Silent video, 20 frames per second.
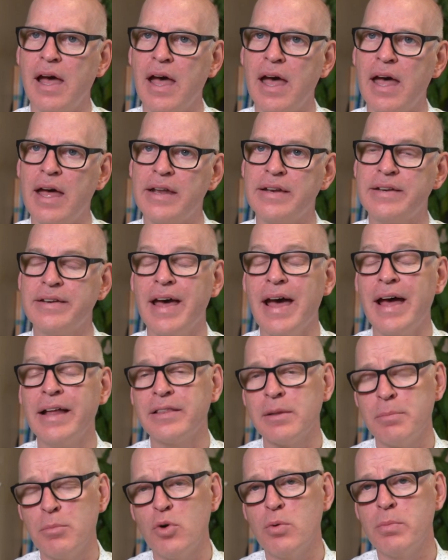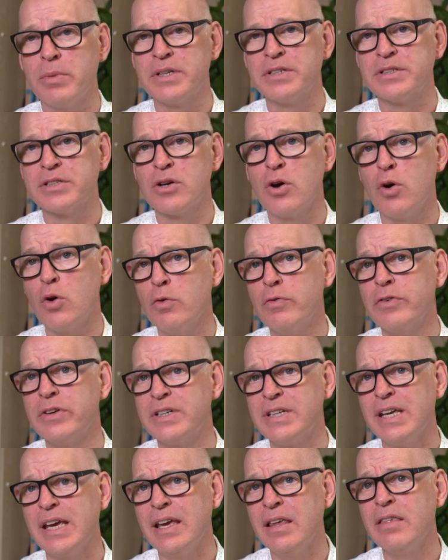And at the moment,
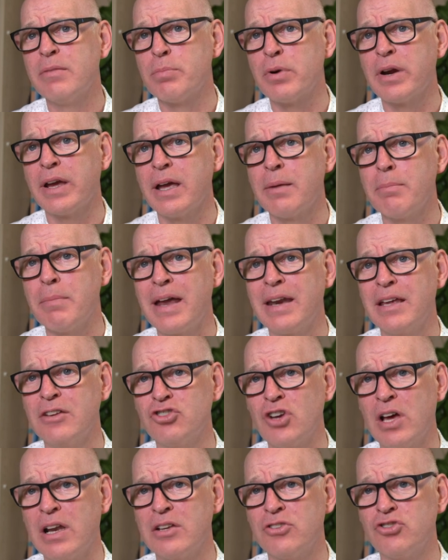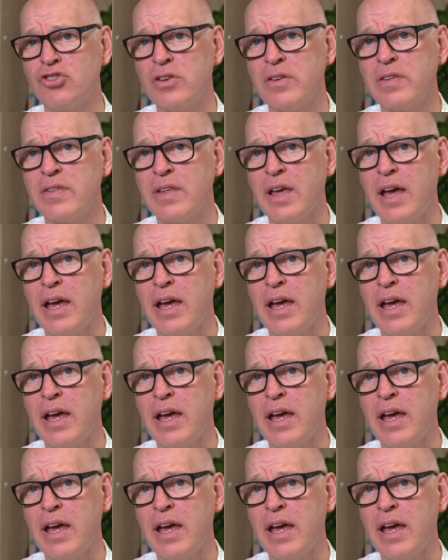COVID is bringing many challenges